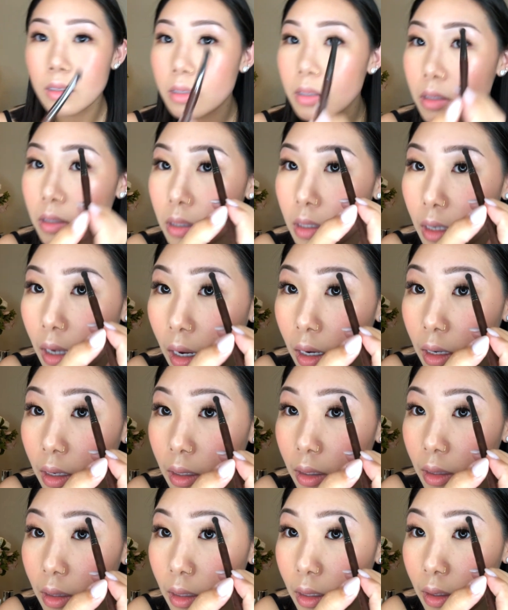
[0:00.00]
just to kind
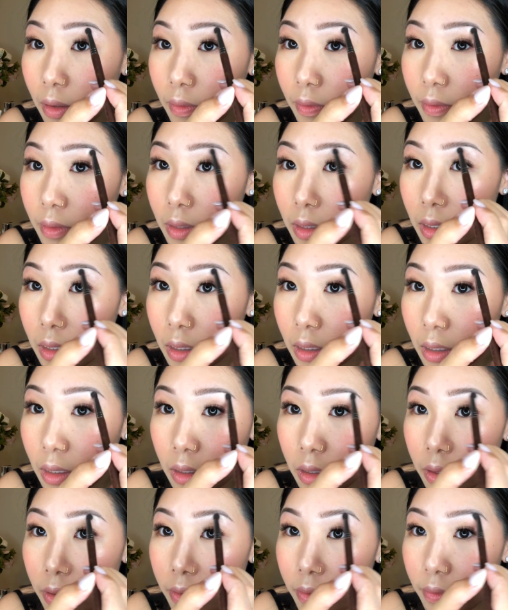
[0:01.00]
of lift
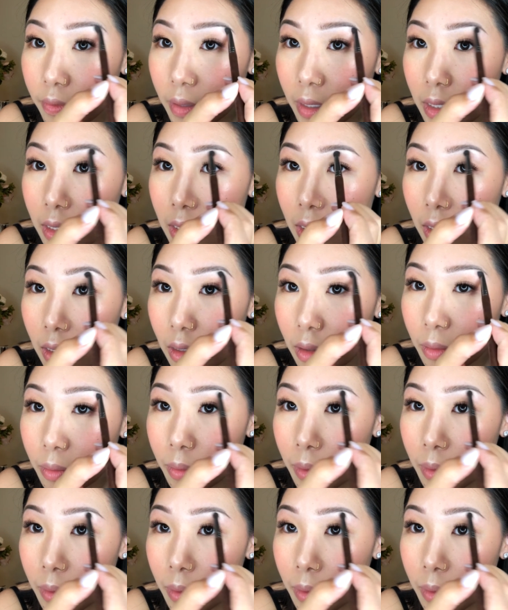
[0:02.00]
your face a little